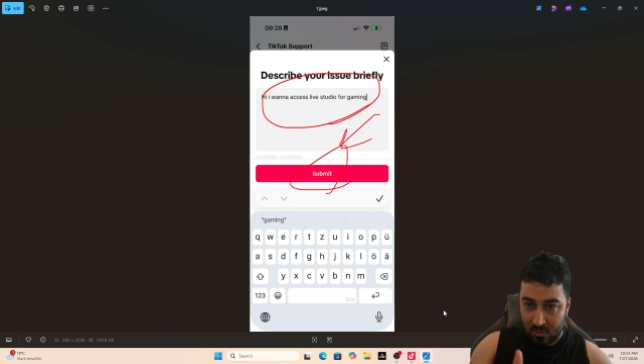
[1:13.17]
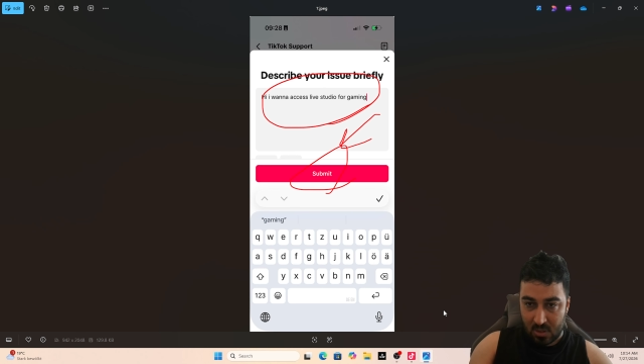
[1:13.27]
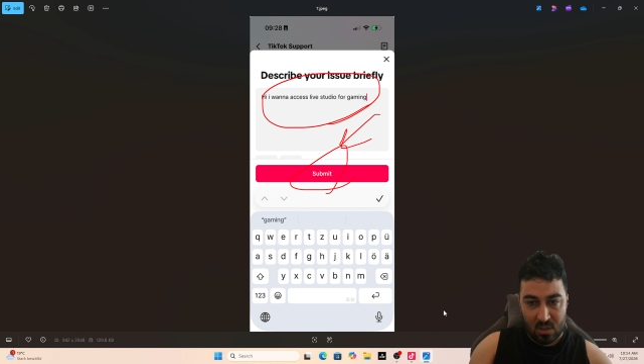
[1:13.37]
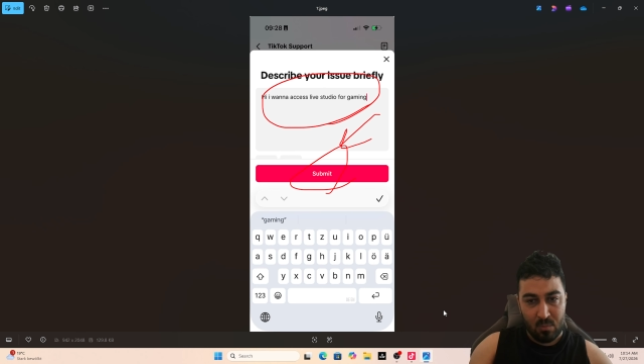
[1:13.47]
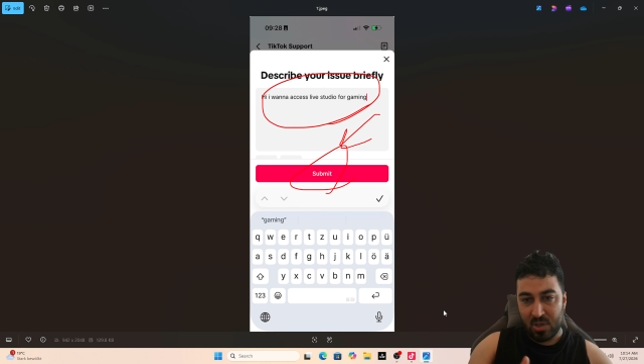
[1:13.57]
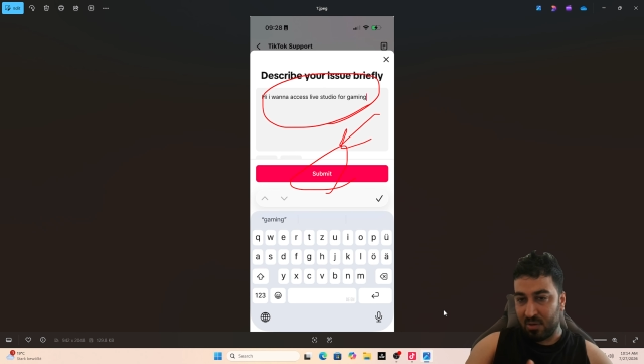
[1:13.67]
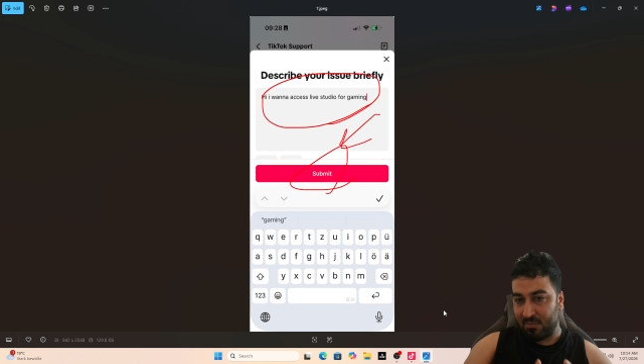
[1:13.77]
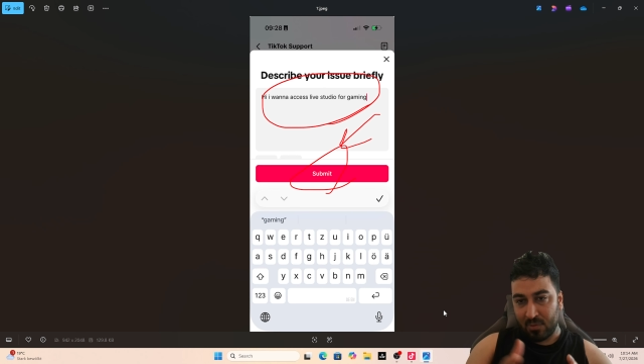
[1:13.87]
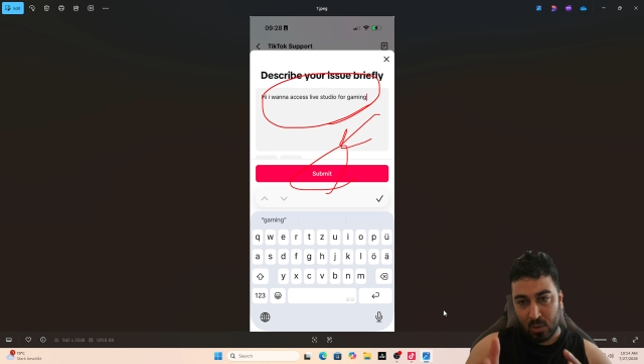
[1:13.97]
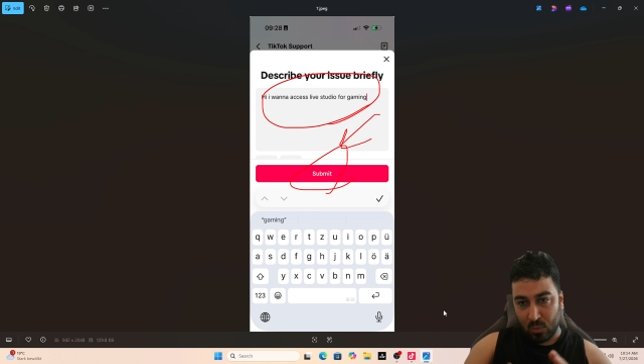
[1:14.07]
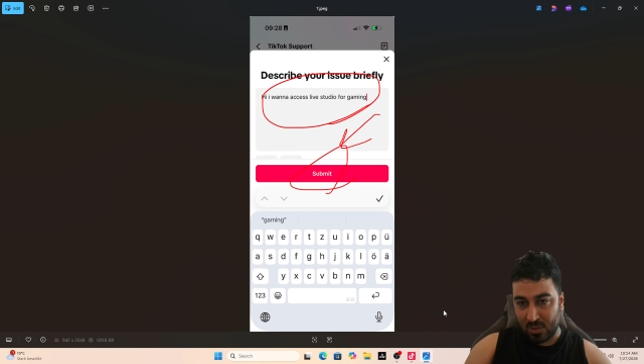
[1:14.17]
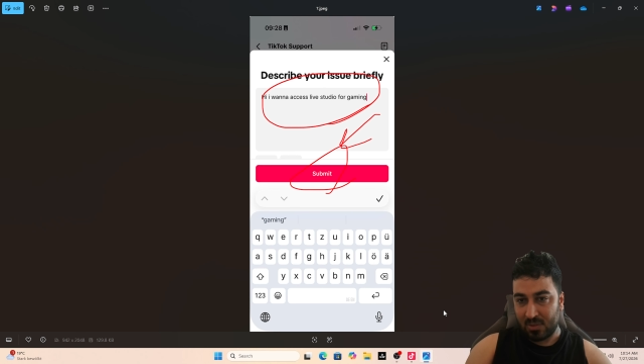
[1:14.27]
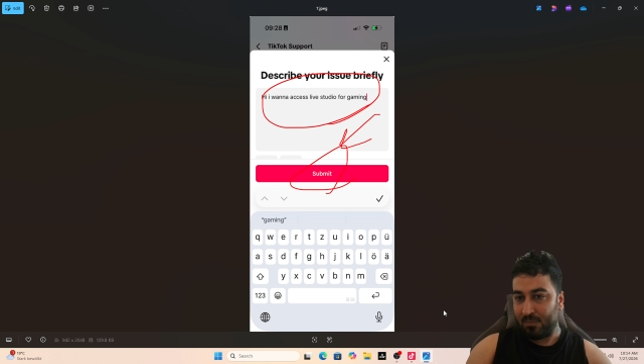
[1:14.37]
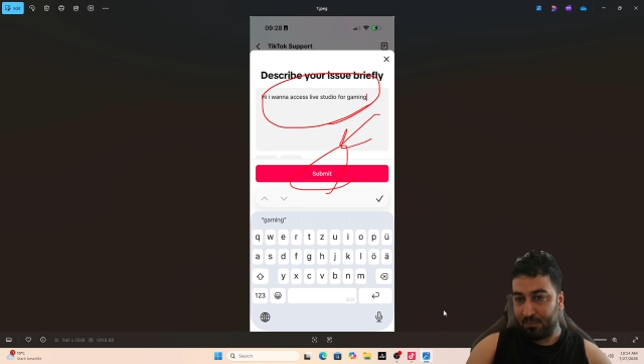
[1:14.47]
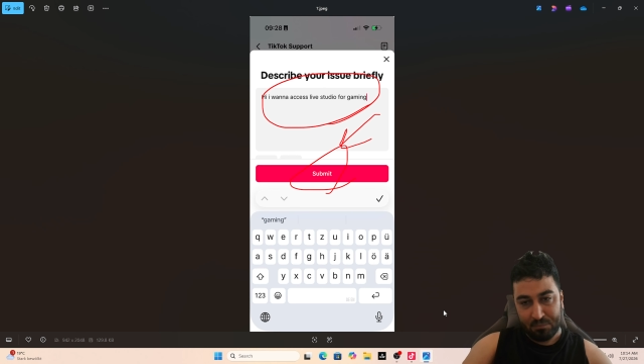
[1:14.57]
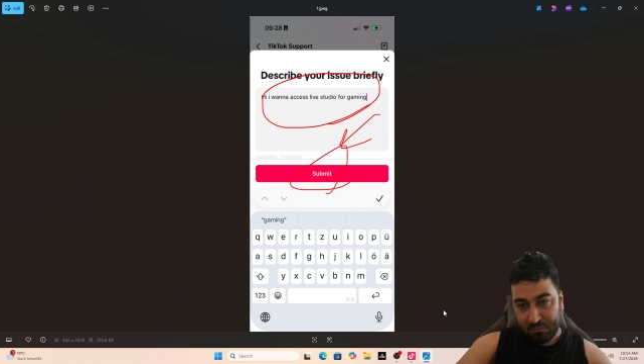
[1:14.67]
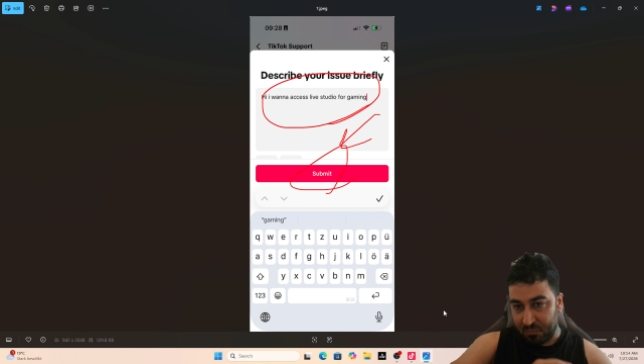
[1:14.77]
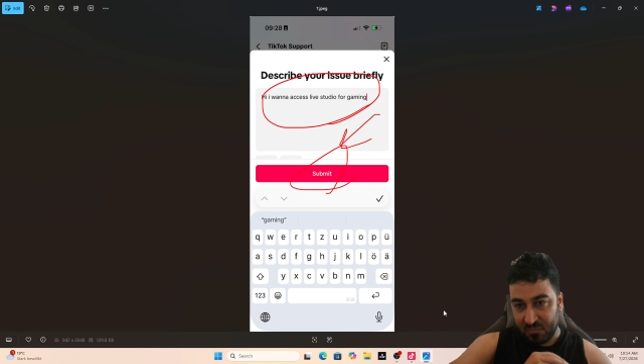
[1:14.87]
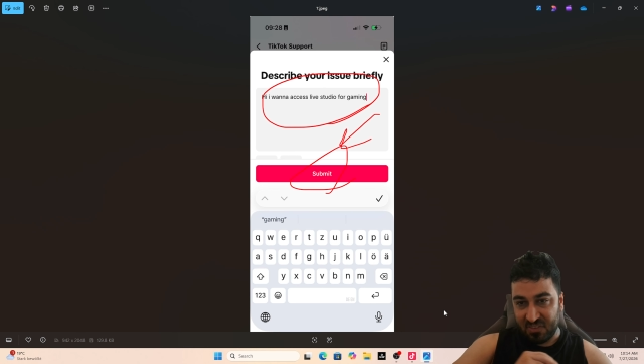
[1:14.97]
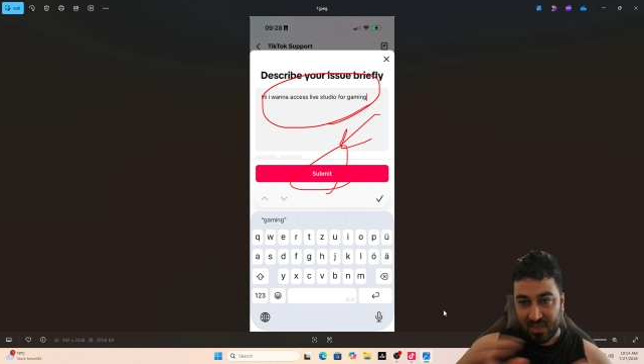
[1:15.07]
The number of followers,
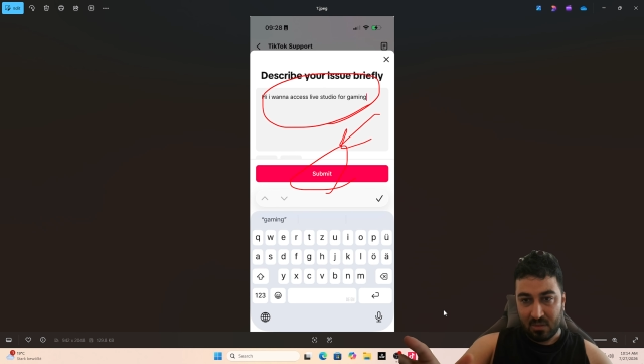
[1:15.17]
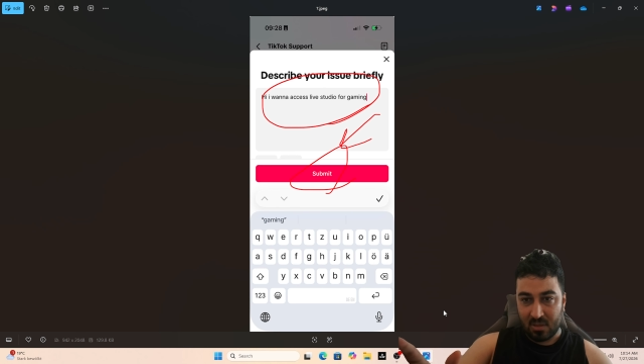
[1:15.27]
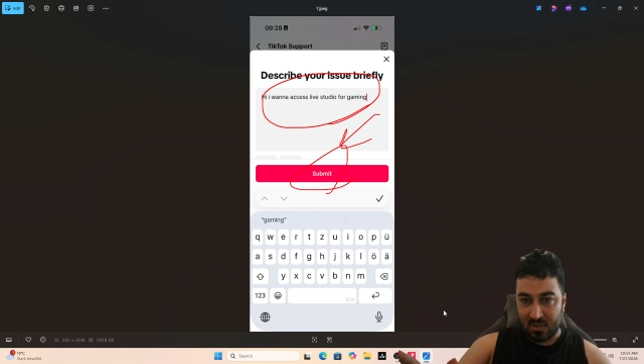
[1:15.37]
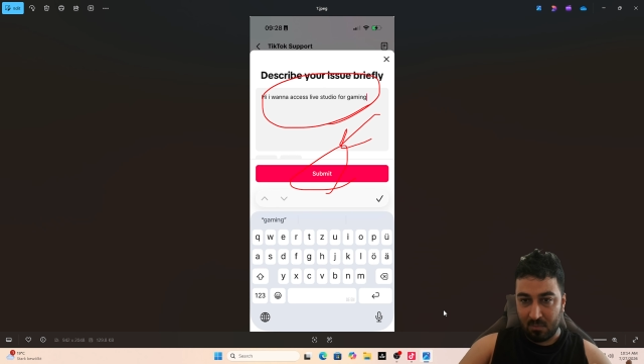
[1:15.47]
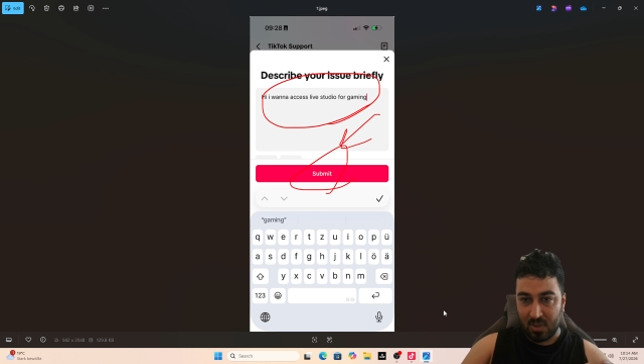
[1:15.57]
that doesn't